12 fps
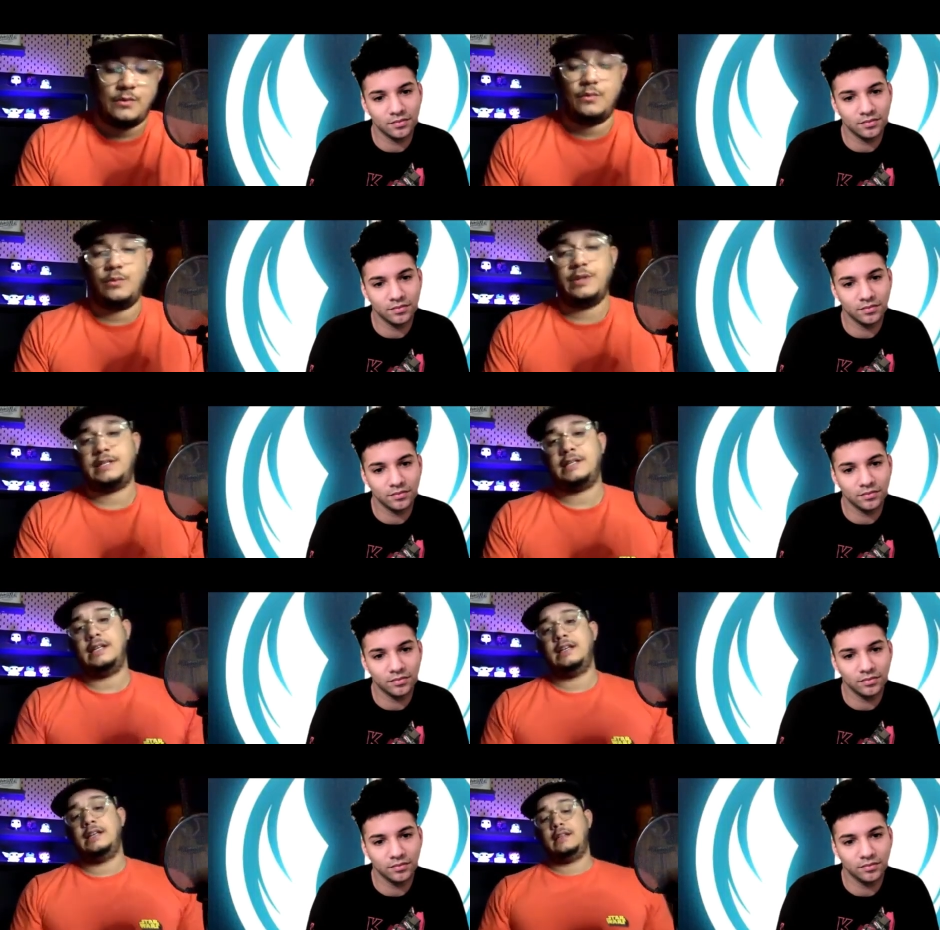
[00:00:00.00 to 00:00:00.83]
Speaker 1: we
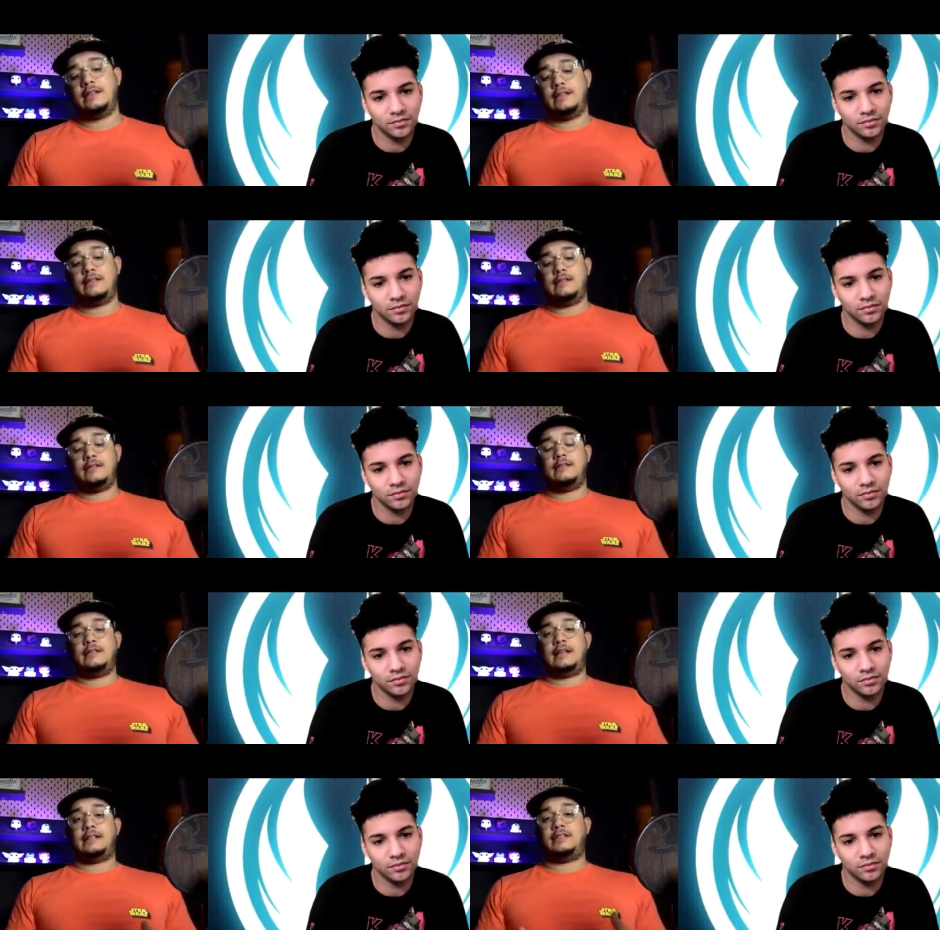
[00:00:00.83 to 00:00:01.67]
see
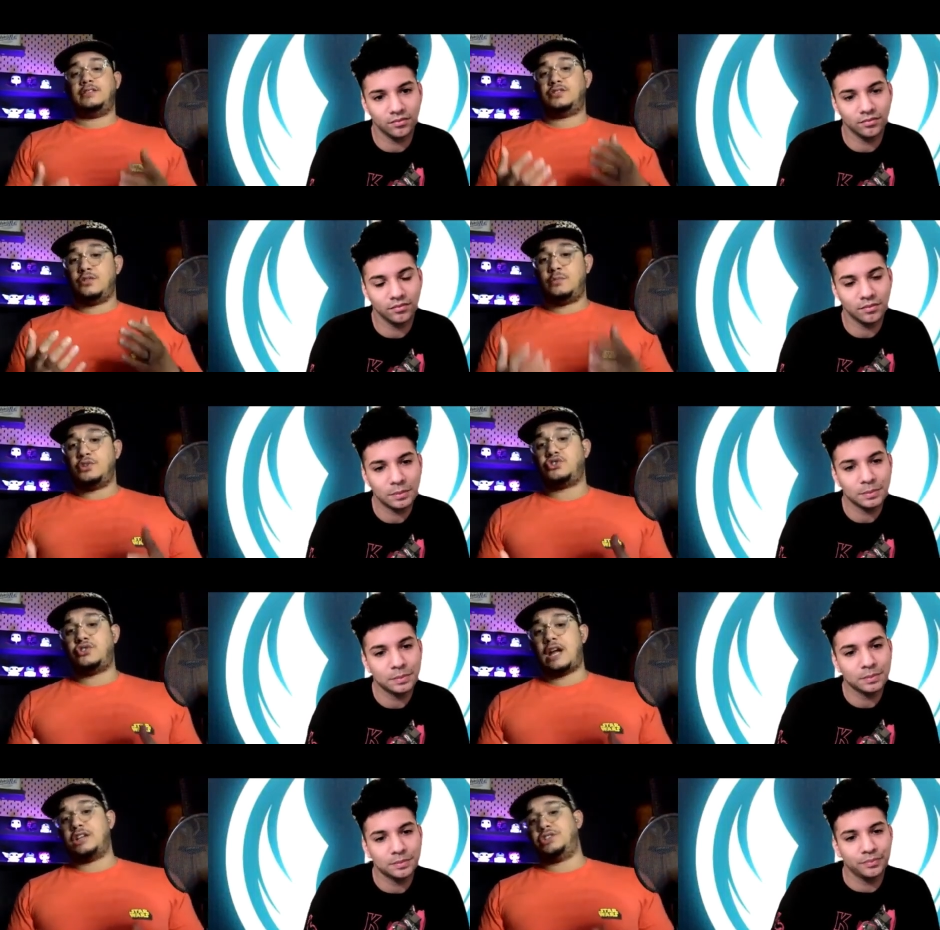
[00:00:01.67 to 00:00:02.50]
that there's so much
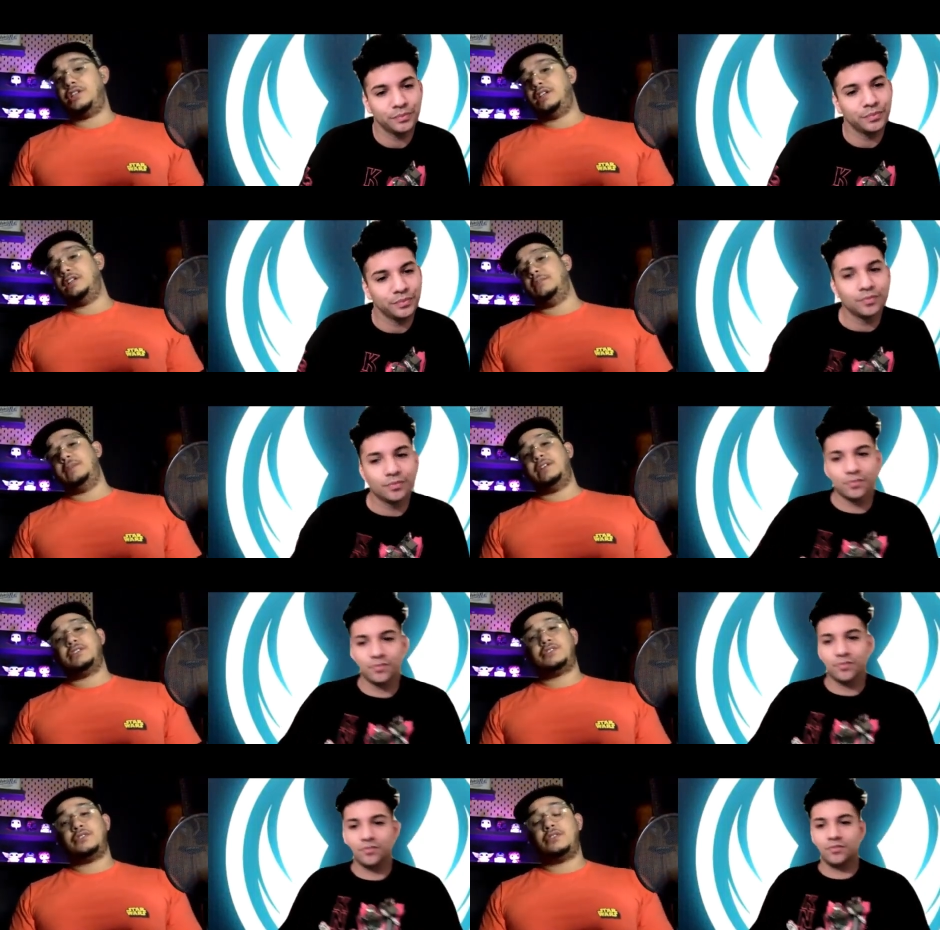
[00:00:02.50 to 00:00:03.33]
tragedy. The
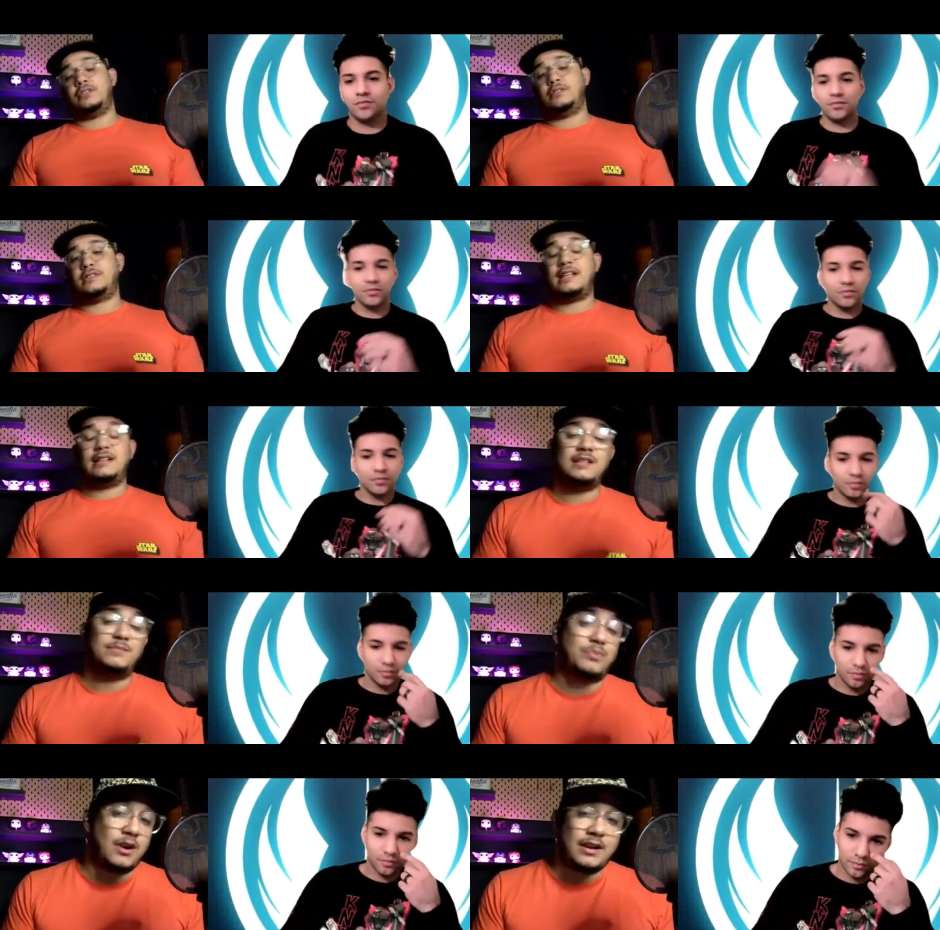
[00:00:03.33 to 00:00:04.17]
minister sent
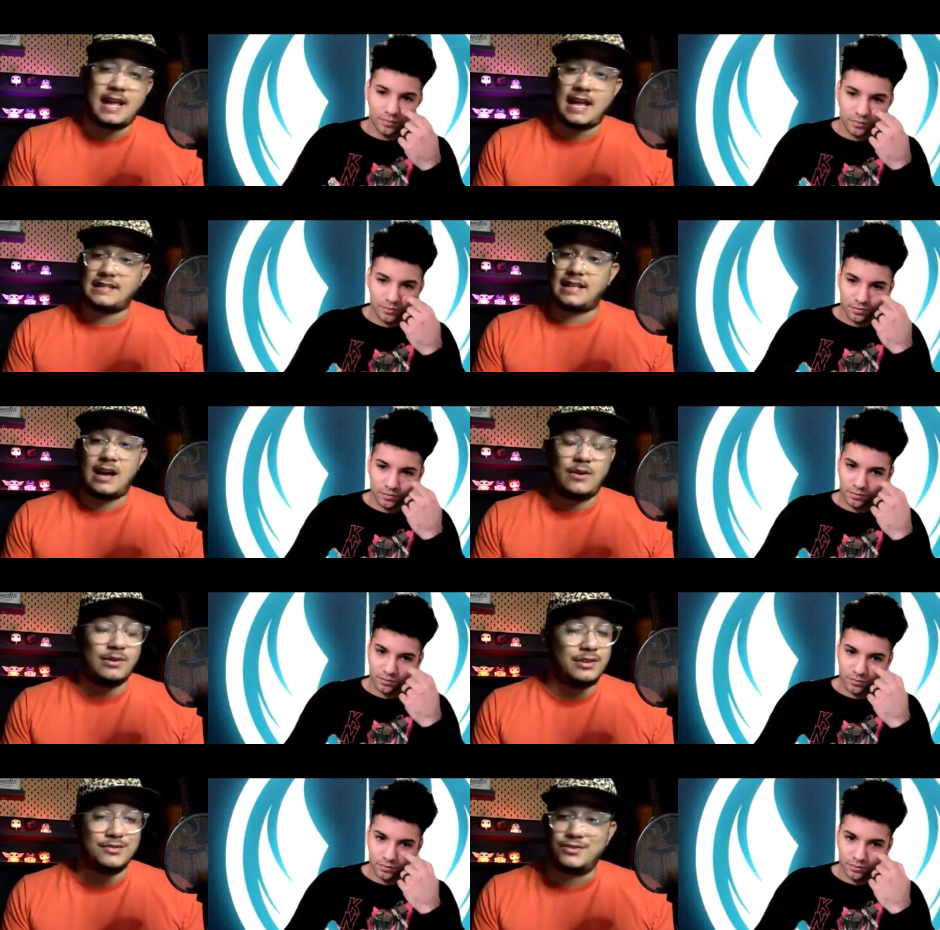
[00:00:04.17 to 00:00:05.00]
this broadcast
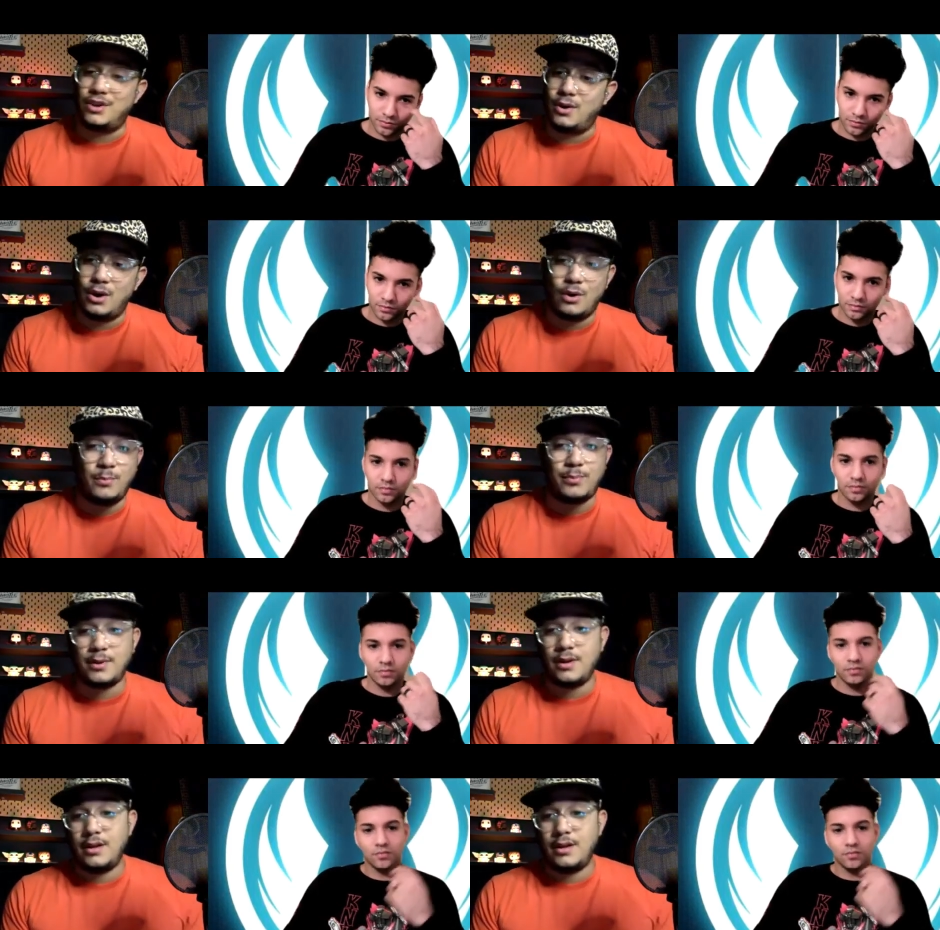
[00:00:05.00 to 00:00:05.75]
out. There's no hope.